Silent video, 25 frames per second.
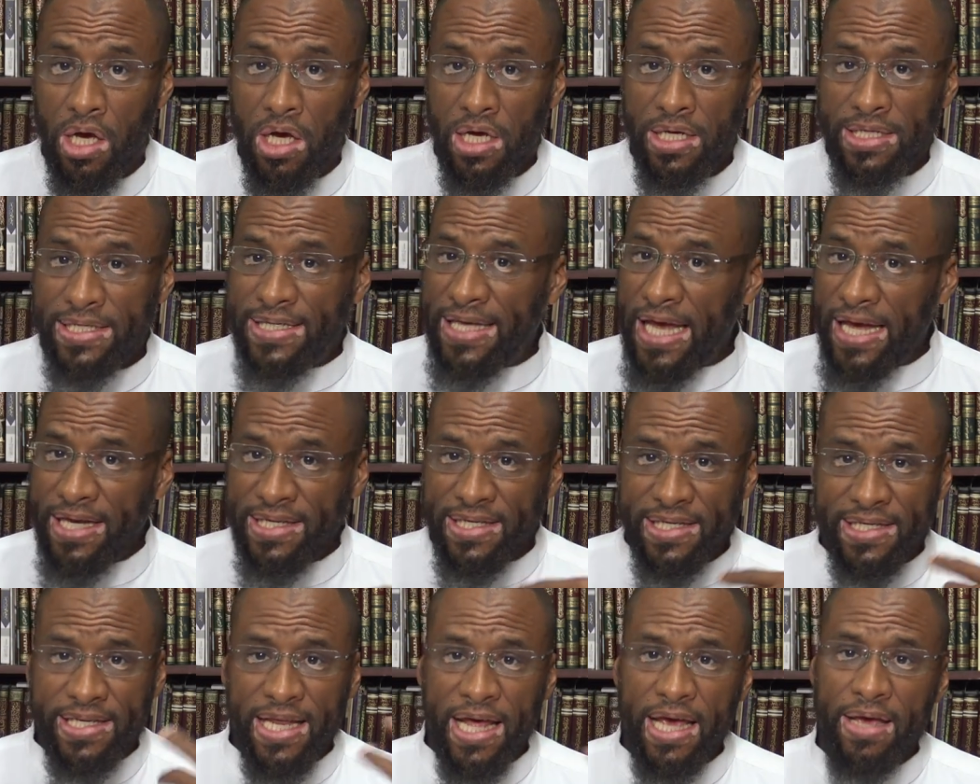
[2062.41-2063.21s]
say
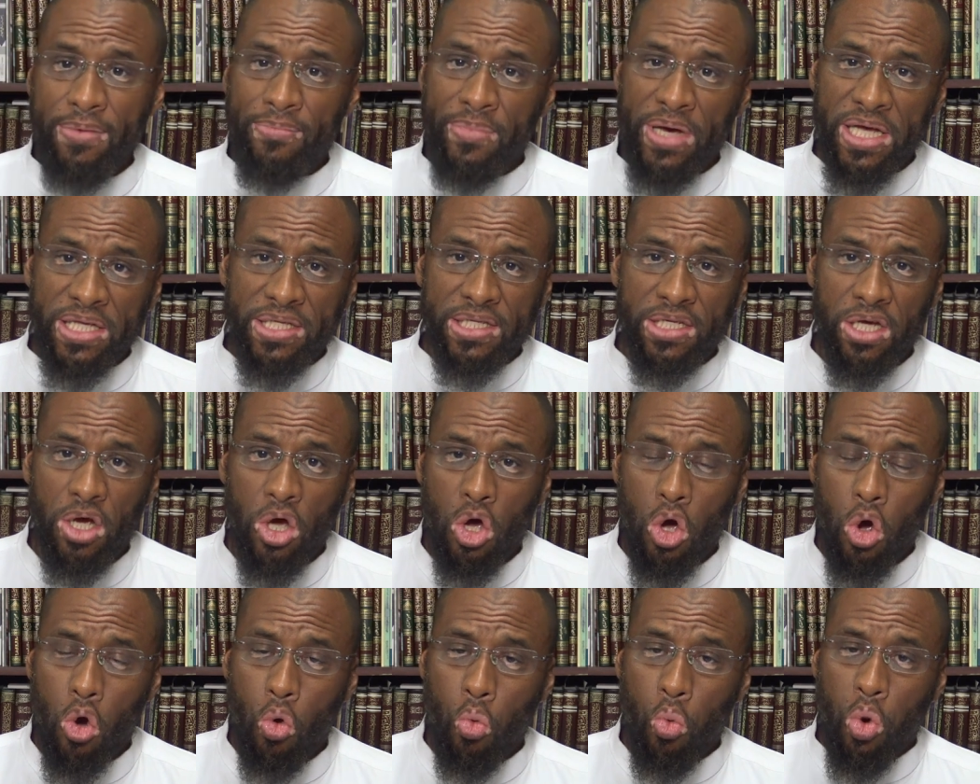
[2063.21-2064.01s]
statements
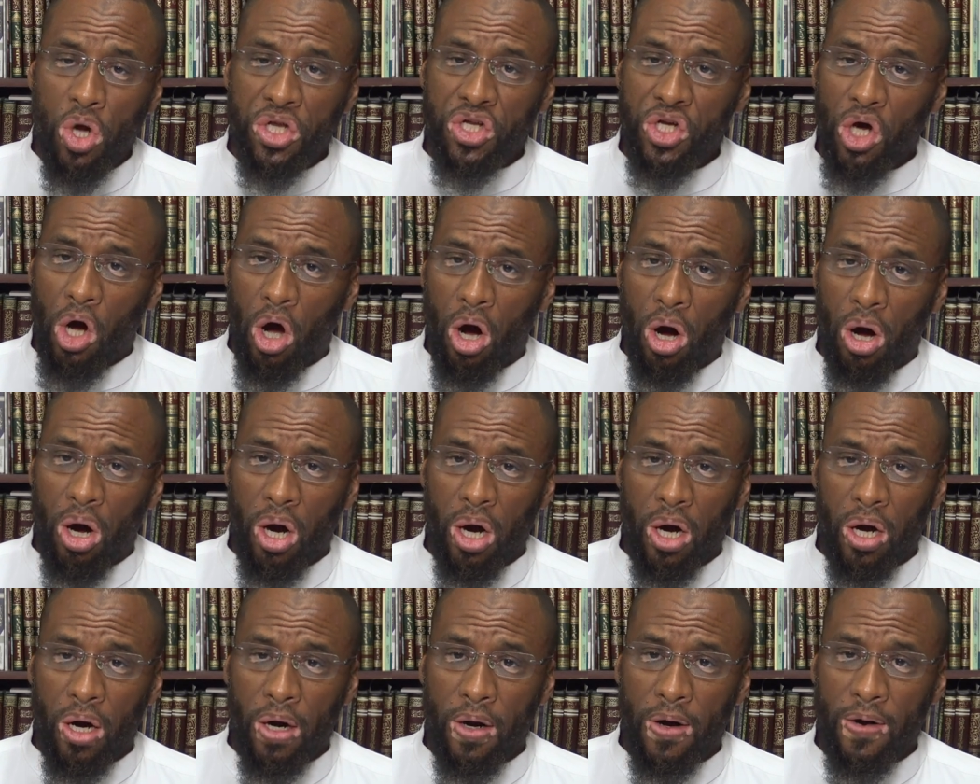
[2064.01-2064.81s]
which
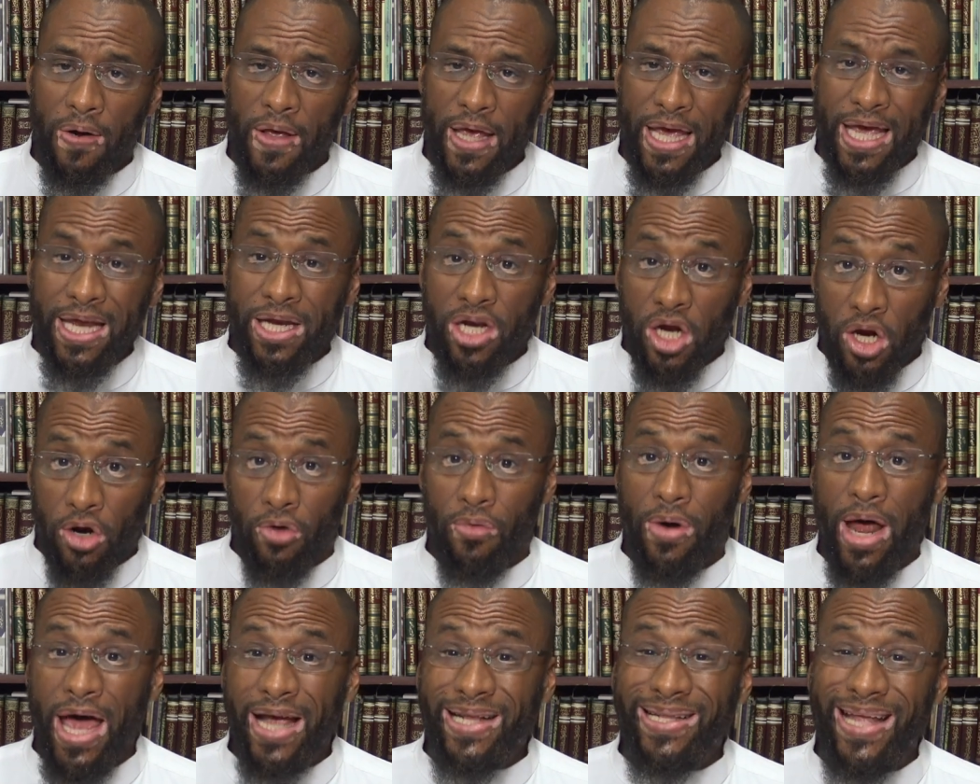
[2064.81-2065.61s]
are
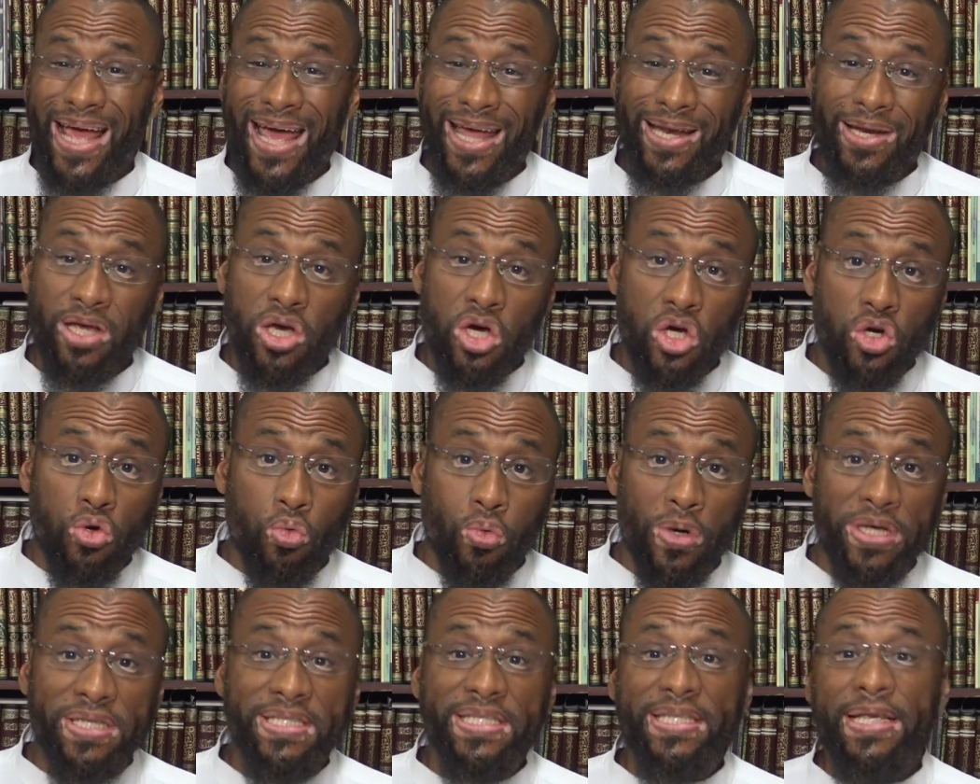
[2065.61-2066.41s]
incorrect and could
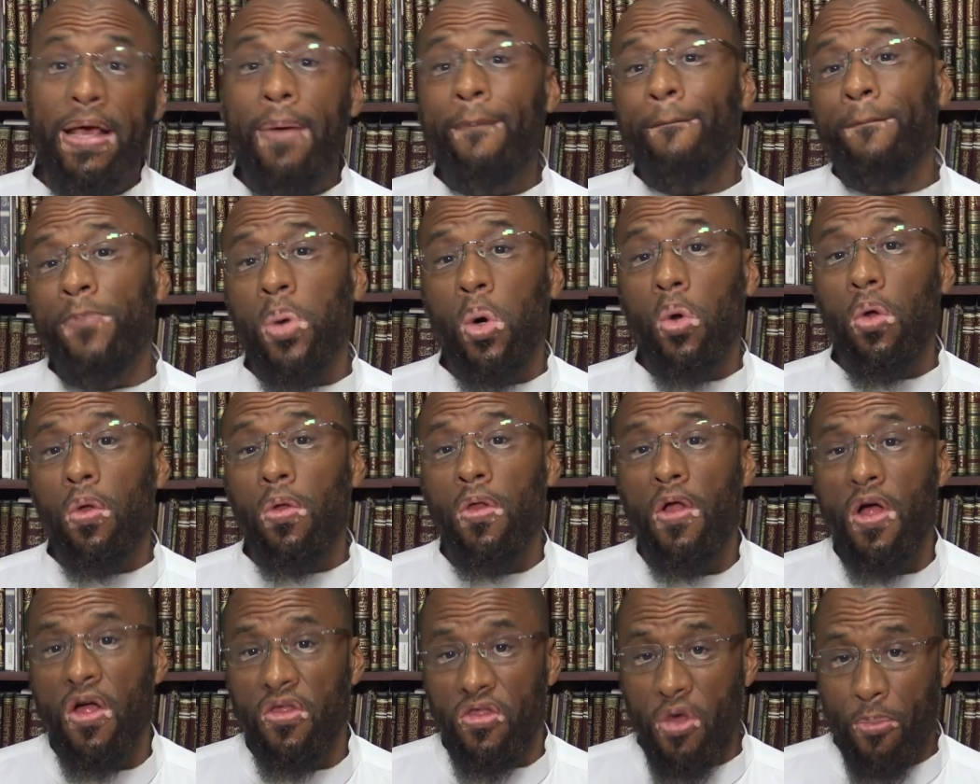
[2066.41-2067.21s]

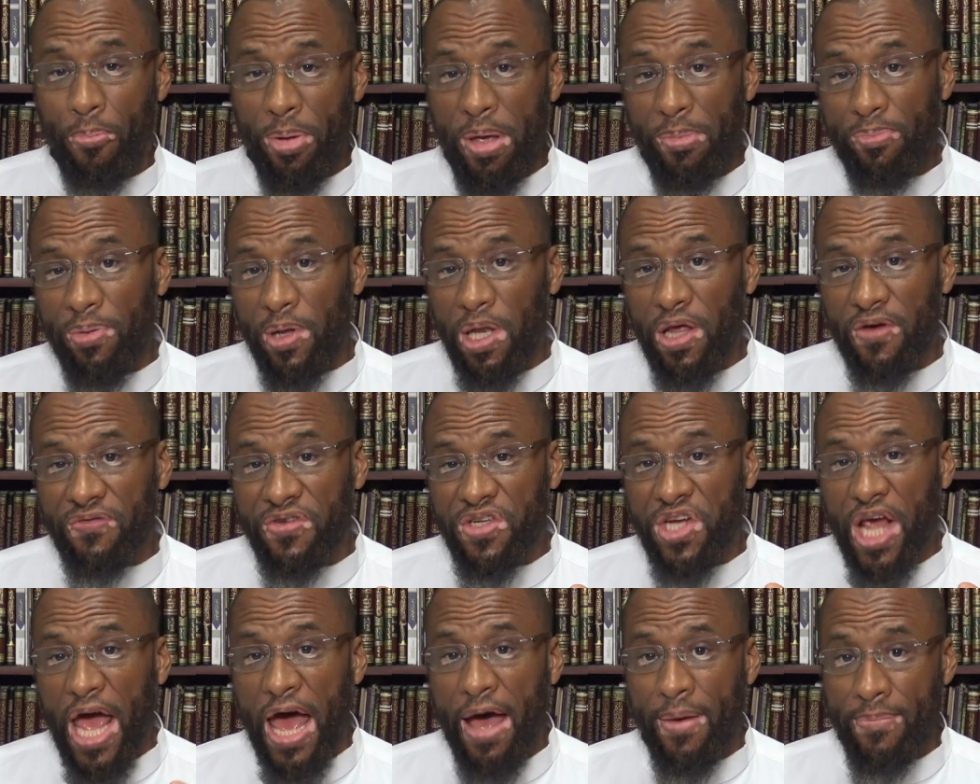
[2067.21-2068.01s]
resemble the people of
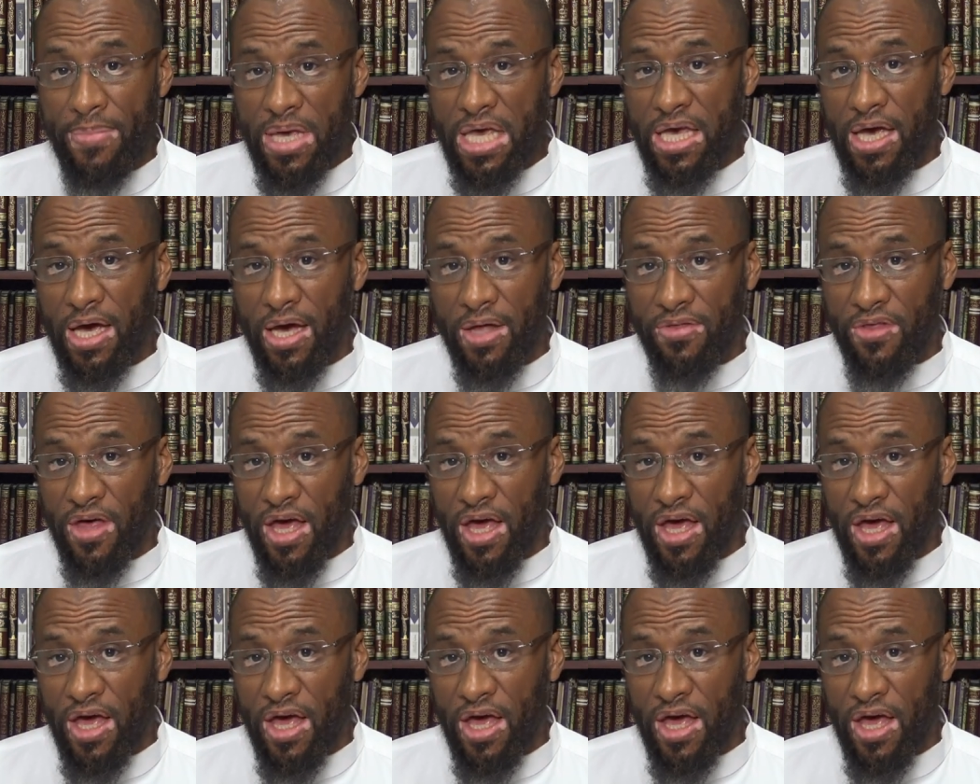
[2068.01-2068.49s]
Jahamiyyah,